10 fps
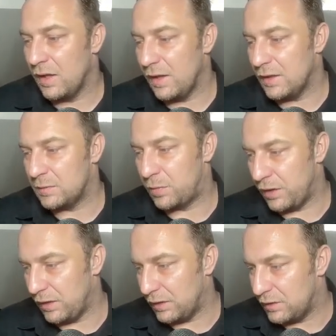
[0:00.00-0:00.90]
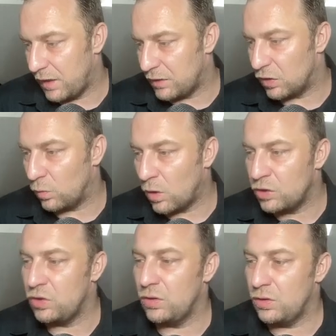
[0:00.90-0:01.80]
is pretty endangered. What
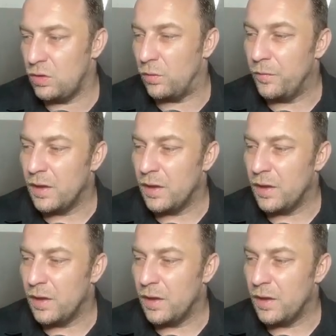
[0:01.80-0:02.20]
should you do?